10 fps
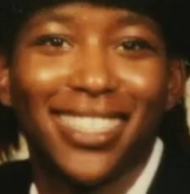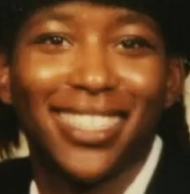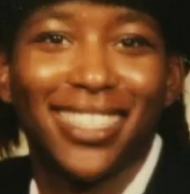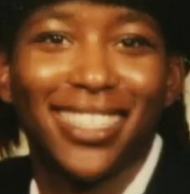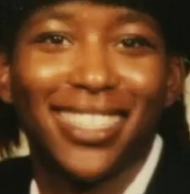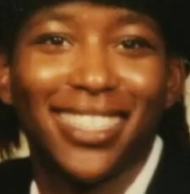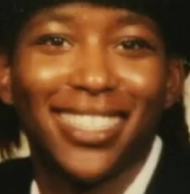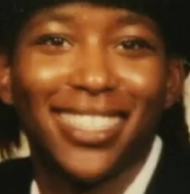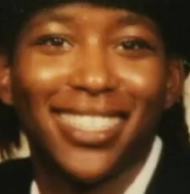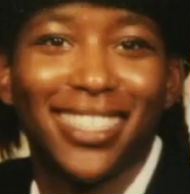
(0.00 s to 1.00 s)

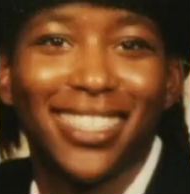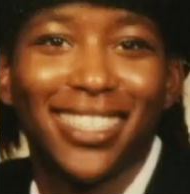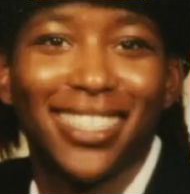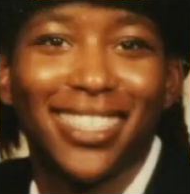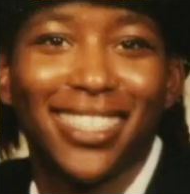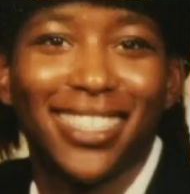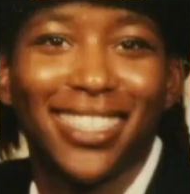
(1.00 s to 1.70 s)
Nobody speaks.